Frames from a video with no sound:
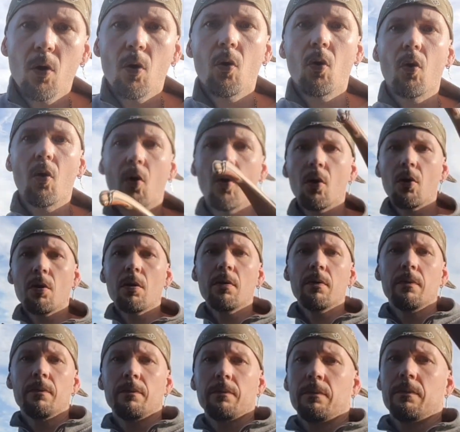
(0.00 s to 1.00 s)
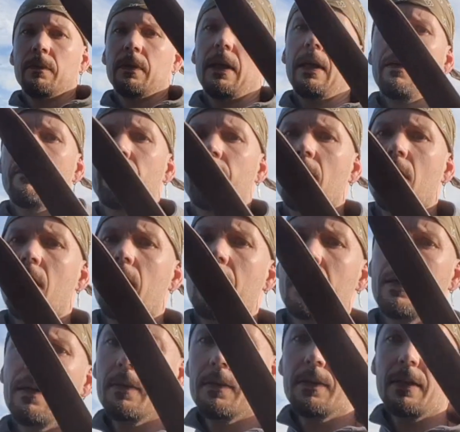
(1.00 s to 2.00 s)
or if
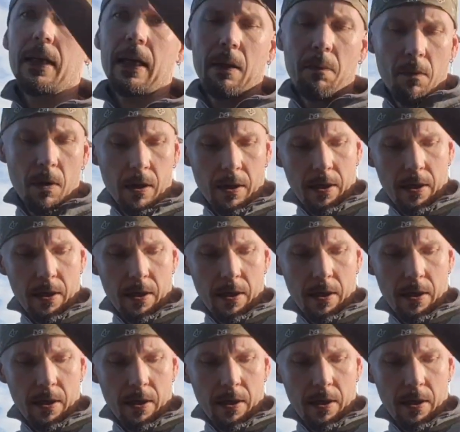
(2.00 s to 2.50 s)
I take my